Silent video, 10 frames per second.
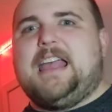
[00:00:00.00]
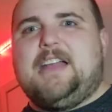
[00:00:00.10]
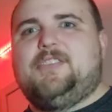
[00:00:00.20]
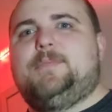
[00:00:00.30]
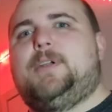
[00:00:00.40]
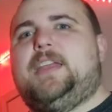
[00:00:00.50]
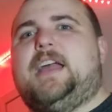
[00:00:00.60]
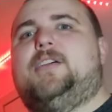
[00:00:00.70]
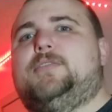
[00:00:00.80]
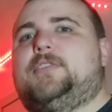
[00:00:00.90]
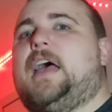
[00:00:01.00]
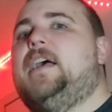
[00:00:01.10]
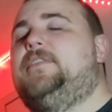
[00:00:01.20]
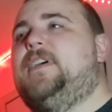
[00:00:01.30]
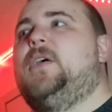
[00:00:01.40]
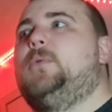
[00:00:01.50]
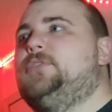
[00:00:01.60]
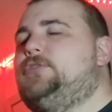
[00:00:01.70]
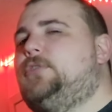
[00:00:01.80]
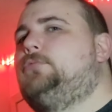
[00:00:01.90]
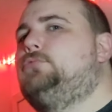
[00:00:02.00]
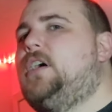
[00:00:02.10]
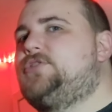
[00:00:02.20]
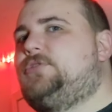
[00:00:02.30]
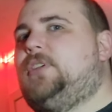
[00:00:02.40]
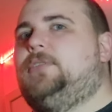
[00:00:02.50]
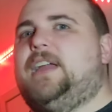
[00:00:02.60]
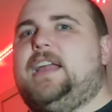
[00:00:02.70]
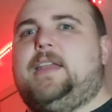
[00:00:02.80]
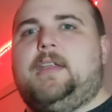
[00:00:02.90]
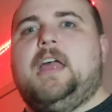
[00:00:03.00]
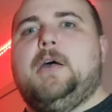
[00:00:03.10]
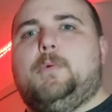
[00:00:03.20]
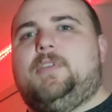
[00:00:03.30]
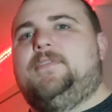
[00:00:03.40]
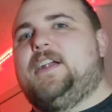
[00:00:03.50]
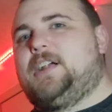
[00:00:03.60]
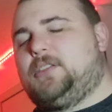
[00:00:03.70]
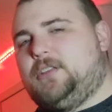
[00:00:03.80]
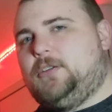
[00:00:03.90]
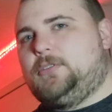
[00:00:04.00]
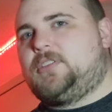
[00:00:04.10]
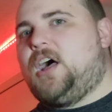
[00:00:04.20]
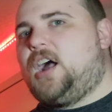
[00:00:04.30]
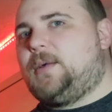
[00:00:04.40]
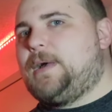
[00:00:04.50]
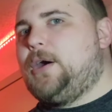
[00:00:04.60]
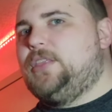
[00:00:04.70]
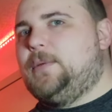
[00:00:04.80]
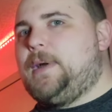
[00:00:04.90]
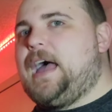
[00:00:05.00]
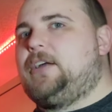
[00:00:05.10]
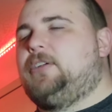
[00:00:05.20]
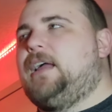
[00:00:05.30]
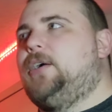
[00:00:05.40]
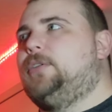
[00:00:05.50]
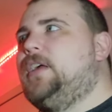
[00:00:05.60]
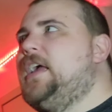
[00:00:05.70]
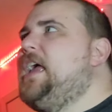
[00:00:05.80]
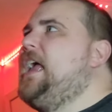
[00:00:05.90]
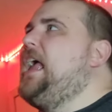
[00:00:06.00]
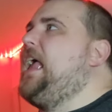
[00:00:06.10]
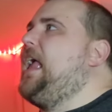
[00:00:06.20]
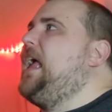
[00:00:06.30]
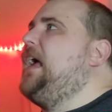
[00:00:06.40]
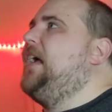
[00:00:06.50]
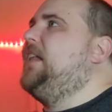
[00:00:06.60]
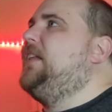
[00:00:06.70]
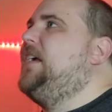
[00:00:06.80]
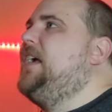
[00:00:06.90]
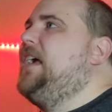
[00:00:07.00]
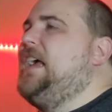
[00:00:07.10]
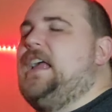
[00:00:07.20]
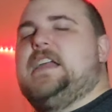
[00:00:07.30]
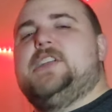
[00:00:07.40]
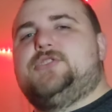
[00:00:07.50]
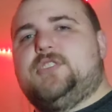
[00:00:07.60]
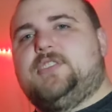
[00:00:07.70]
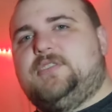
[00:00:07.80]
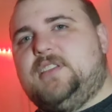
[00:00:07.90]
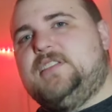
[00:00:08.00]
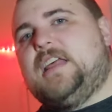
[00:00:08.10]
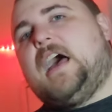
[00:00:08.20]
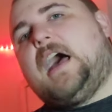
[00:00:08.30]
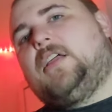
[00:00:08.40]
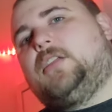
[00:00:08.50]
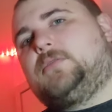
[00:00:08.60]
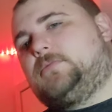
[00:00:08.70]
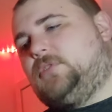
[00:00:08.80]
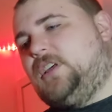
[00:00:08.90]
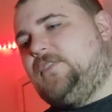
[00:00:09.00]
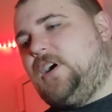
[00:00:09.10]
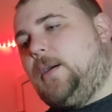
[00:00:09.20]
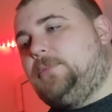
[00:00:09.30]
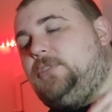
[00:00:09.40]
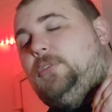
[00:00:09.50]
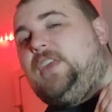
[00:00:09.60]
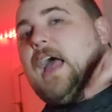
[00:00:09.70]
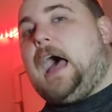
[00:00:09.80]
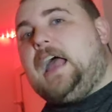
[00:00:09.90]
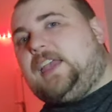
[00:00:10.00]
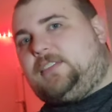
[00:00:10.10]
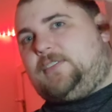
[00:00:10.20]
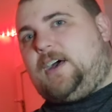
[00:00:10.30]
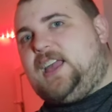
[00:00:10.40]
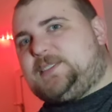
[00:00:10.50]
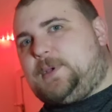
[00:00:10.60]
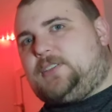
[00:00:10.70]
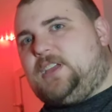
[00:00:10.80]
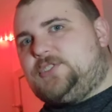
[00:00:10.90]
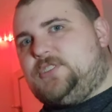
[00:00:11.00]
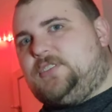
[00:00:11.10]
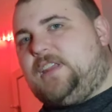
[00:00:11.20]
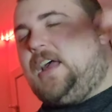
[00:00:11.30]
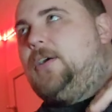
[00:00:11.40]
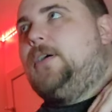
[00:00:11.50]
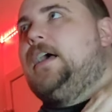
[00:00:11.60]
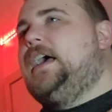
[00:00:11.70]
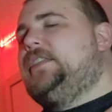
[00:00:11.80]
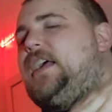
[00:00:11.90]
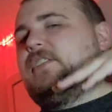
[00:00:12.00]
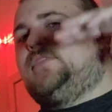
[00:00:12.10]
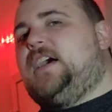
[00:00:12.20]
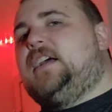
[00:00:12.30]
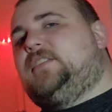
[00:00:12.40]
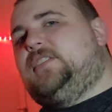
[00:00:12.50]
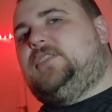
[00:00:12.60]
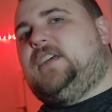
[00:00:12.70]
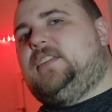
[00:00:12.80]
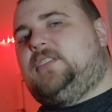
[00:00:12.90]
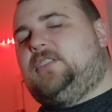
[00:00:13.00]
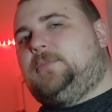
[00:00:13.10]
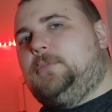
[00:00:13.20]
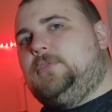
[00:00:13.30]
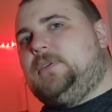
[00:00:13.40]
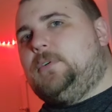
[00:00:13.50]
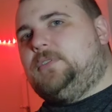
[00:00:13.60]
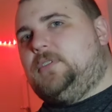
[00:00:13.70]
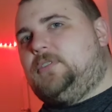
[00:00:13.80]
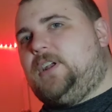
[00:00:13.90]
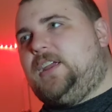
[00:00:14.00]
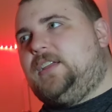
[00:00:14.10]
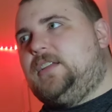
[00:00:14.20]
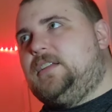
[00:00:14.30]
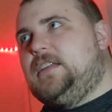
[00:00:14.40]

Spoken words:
everybody else I felt was just rushly written with very little to talk about in the background. And it just did not live up to the highest of high expectations. Now, that's not to say that this movie wasn't great.